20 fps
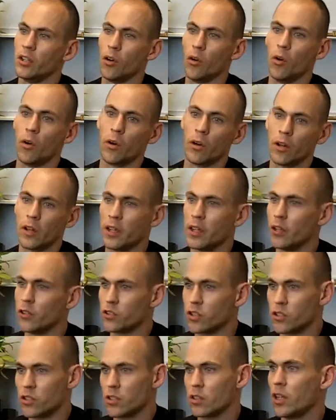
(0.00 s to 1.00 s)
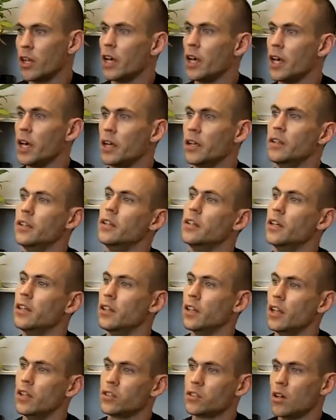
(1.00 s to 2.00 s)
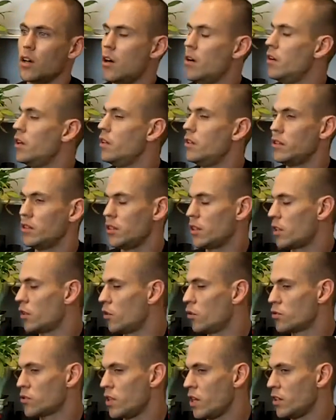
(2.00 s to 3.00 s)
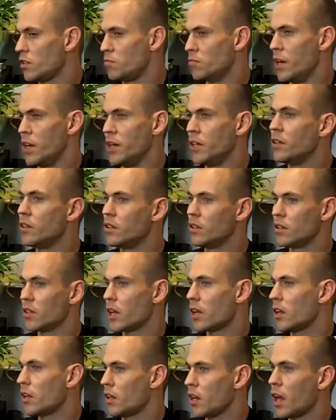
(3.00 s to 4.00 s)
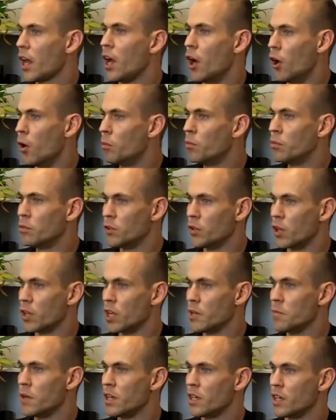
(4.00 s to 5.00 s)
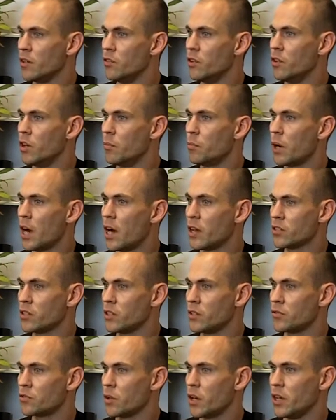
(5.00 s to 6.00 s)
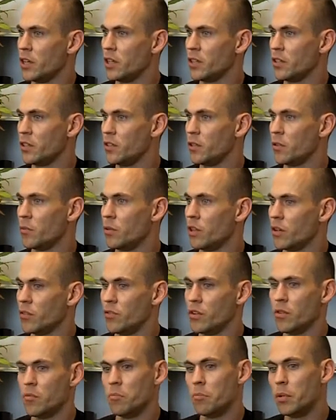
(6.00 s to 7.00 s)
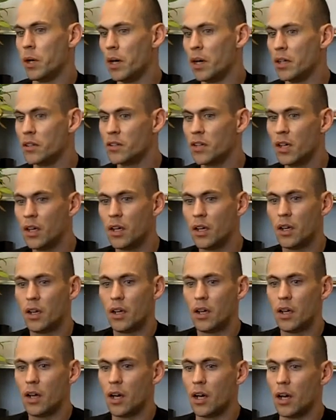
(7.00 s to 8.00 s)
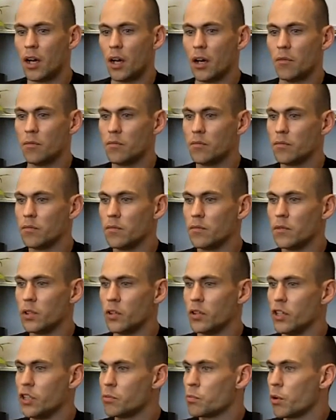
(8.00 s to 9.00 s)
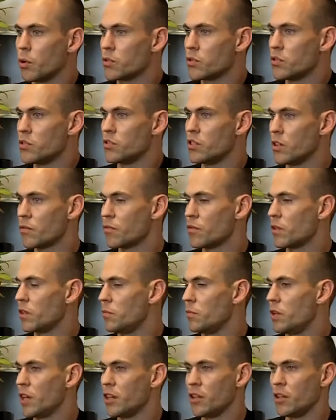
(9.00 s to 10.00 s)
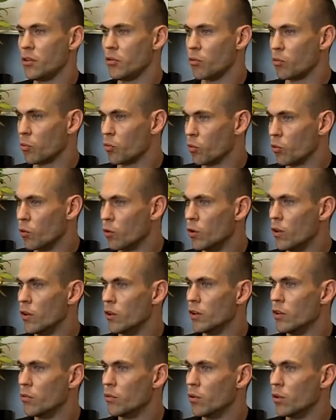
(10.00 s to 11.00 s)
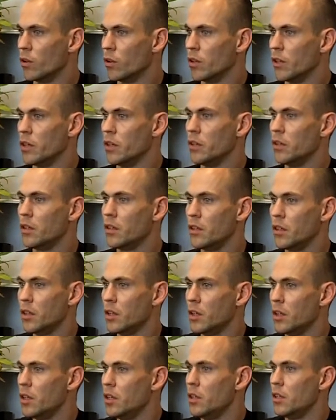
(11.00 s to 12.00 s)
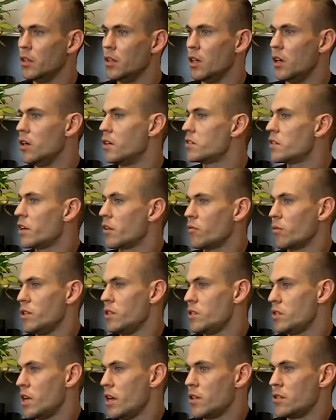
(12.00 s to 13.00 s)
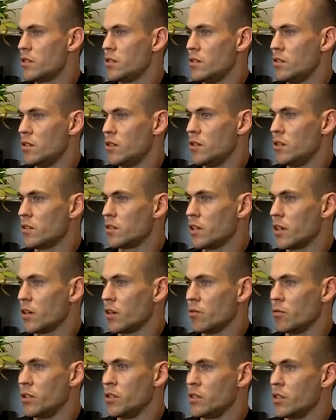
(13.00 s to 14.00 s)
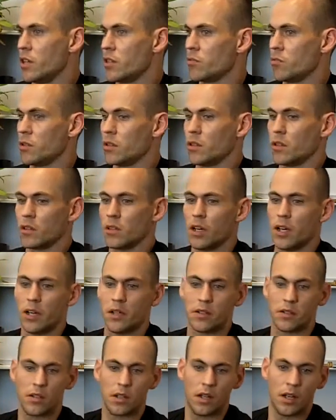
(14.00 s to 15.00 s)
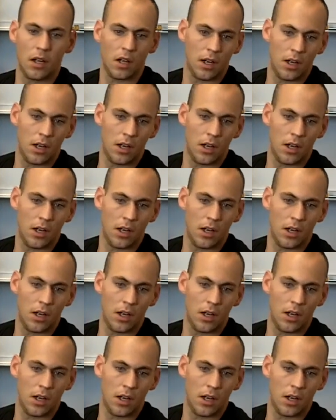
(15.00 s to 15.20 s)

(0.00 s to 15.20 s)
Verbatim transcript: or here's a sled, and let's go. And you know, those things may help. You know, they may give you a positive training, you know, benefit. But you know, each person's different. I mean, I think you really, really. You know, it's like resets, you know, it's like our resets with our clients.